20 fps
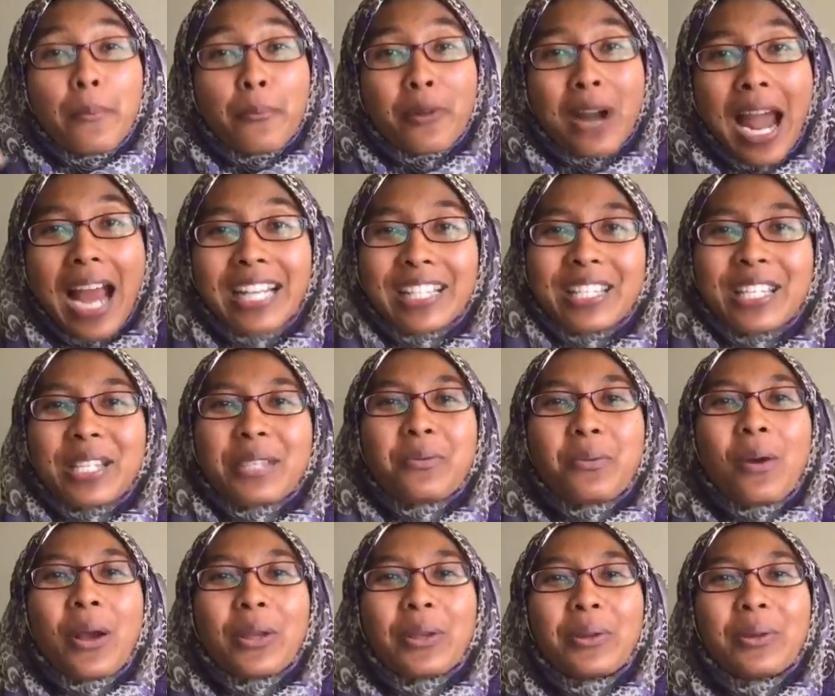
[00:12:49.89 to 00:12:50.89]
Practice
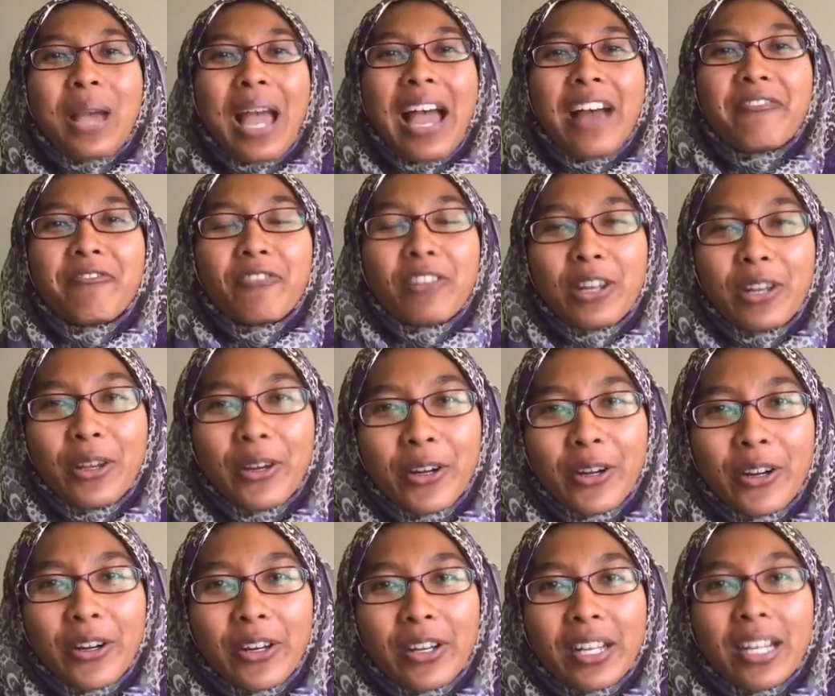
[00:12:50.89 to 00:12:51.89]
what you have
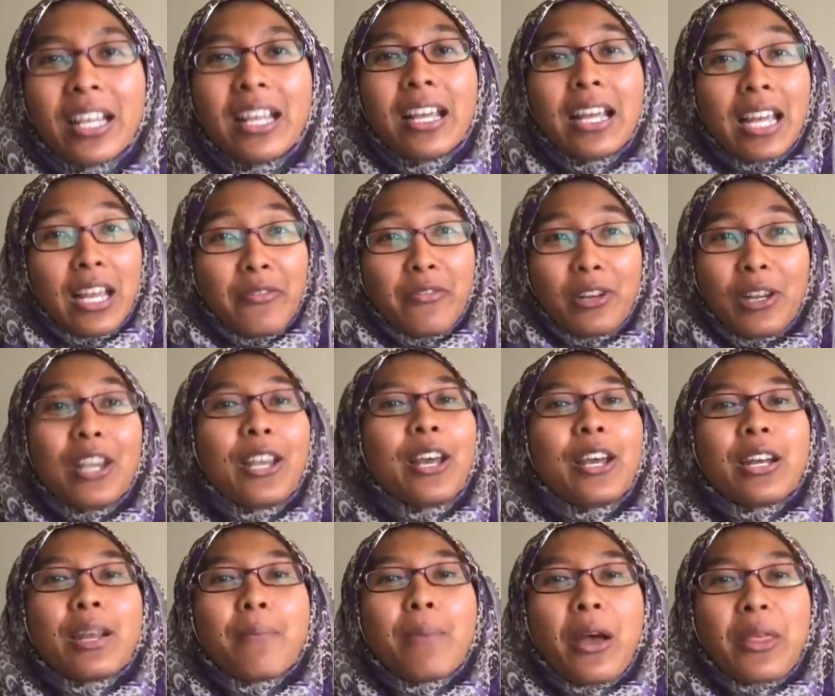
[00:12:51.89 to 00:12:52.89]
learned. If you
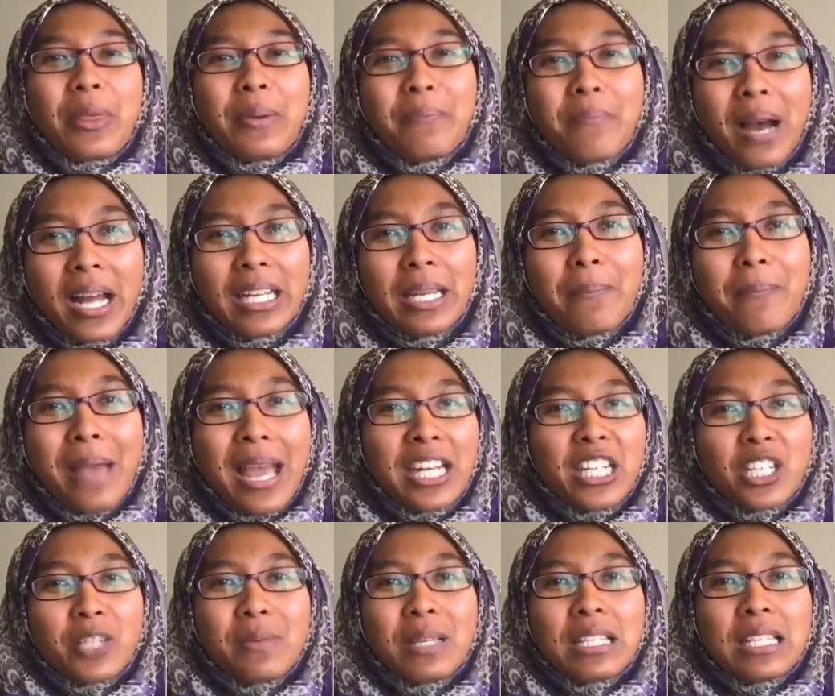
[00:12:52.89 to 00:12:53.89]
learn about the money
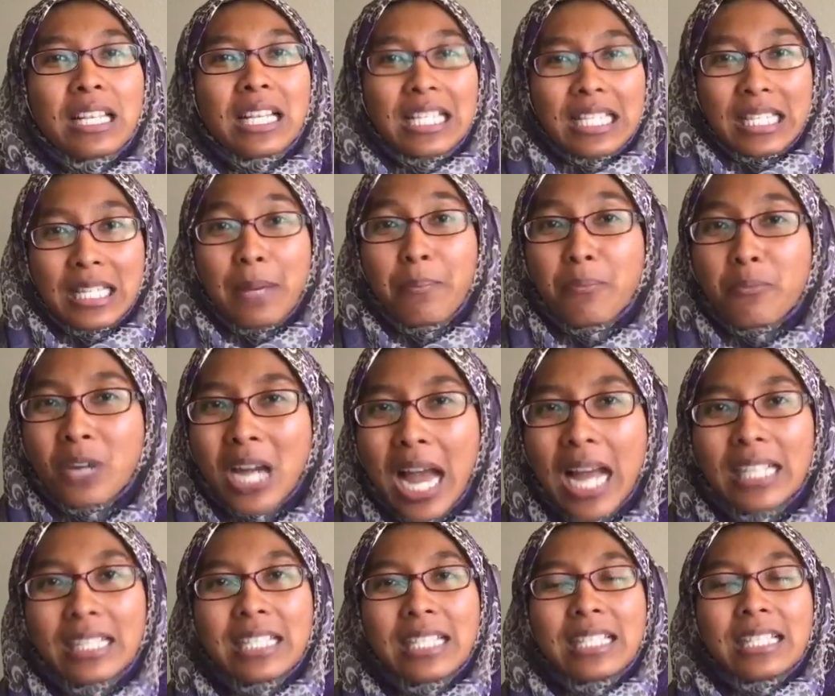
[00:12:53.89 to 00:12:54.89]
management system,
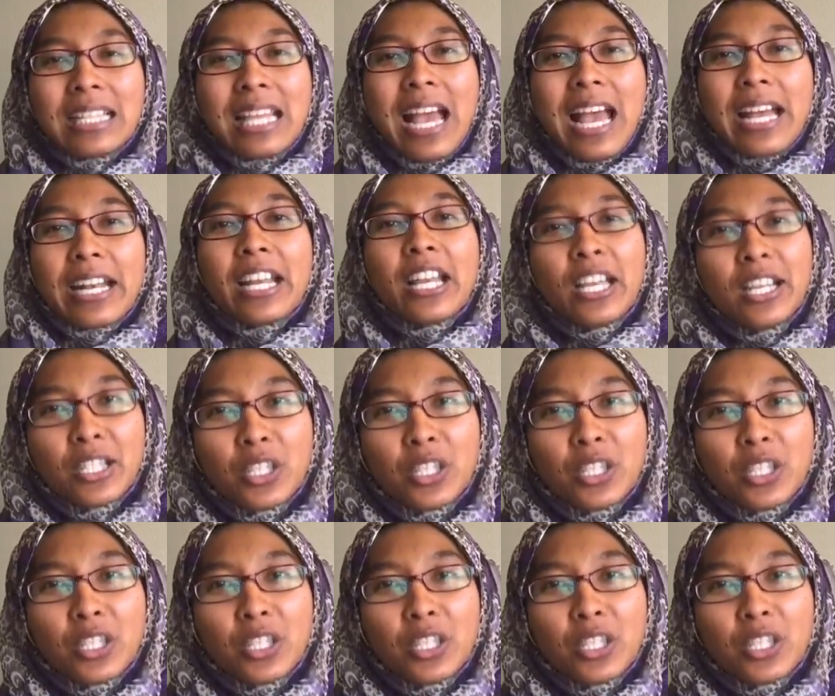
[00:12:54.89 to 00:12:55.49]
practice that.